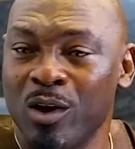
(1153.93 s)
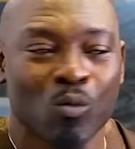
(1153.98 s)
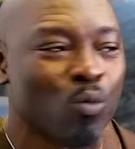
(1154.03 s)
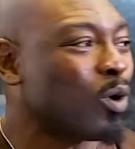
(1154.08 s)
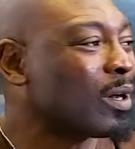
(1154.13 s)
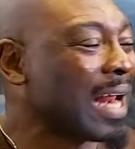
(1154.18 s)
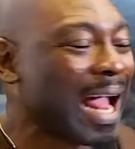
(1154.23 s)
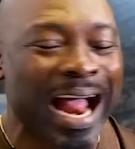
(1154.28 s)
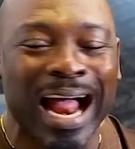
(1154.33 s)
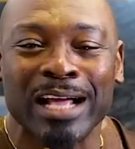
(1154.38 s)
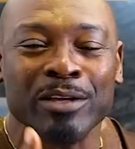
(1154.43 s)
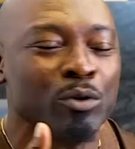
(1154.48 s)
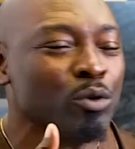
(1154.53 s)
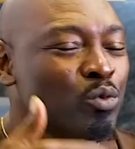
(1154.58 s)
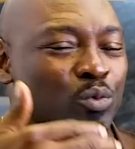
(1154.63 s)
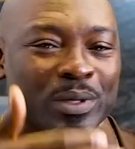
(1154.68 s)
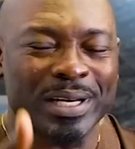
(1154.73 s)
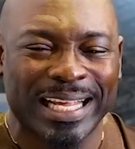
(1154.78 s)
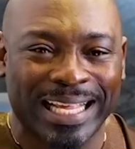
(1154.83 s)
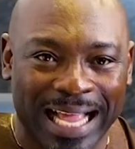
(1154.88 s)
What are
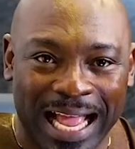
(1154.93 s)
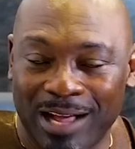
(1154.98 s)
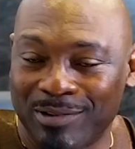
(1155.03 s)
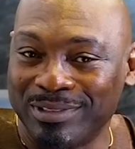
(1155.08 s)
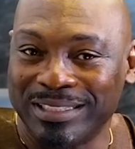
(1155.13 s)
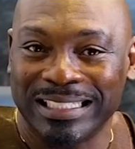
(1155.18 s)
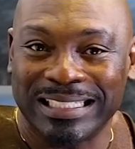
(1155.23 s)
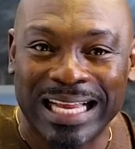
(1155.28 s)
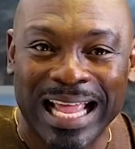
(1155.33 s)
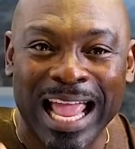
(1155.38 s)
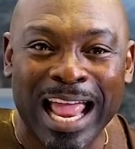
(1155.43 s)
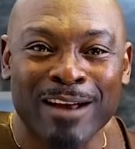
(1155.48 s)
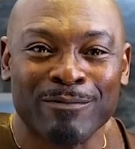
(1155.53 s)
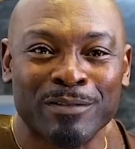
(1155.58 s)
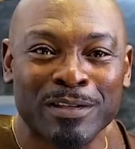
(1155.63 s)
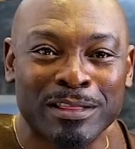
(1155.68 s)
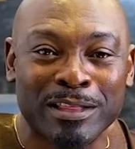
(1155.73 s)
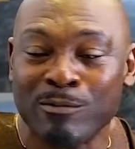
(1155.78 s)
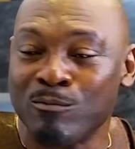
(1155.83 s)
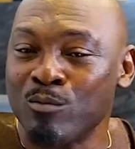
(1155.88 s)
you recounting?
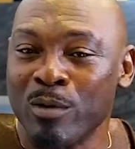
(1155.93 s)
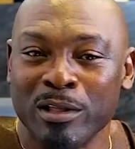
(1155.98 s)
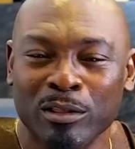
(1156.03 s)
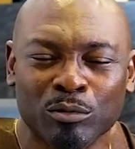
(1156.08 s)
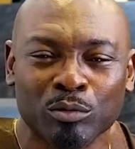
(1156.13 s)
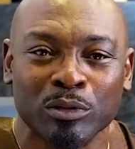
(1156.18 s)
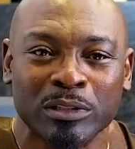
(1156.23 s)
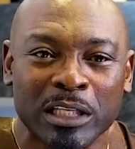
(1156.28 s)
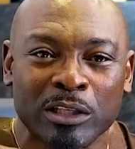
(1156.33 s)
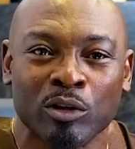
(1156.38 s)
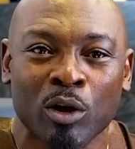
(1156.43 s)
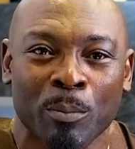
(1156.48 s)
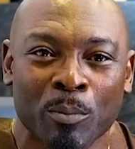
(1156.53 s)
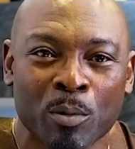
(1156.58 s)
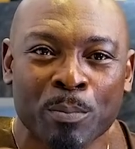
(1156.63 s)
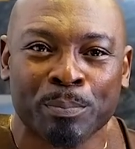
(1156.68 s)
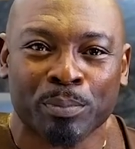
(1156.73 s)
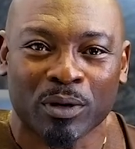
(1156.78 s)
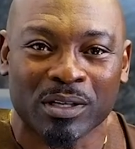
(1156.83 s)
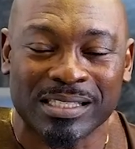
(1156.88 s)
Everything went through the
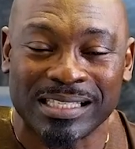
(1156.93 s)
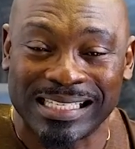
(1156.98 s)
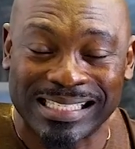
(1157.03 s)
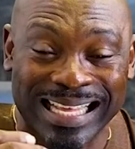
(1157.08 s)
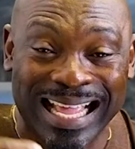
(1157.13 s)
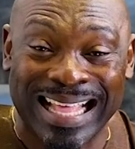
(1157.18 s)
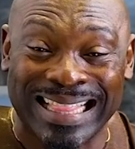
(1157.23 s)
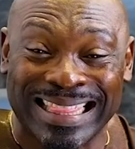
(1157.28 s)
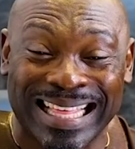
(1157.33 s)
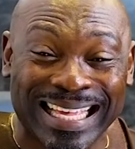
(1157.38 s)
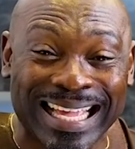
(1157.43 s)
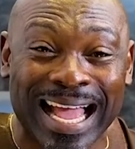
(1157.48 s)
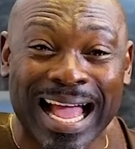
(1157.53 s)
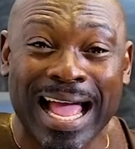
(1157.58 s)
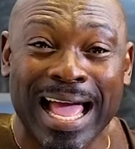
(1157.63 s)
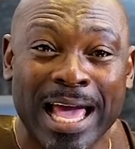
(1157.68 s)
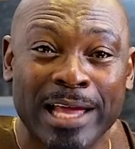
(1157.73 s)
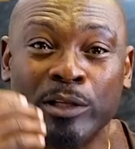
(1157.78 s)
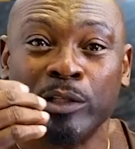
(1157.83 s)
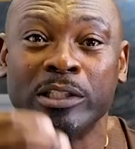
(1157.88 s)
normal process and the guy
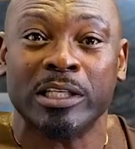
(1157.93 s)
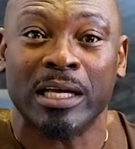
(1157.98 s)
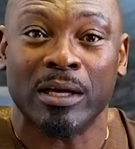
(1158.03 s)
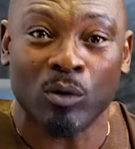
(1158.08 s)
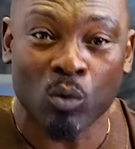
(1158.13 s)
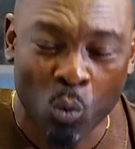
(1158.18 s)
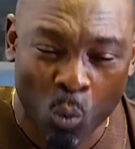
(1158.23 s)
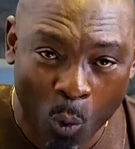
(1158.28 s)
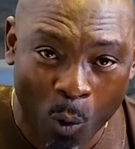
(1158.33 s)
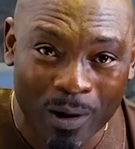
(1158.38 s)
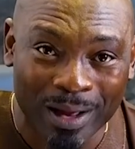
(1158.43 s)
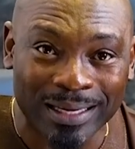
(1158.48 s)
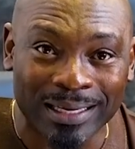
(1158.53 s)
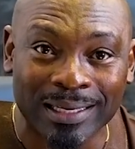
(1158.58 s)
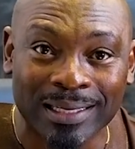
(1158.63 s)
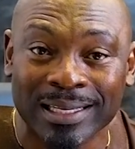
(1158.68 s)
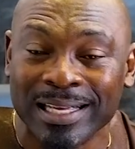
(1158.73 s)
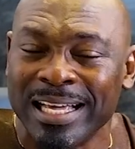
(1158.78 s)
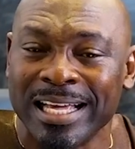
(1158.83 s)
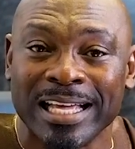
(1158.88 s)
had won.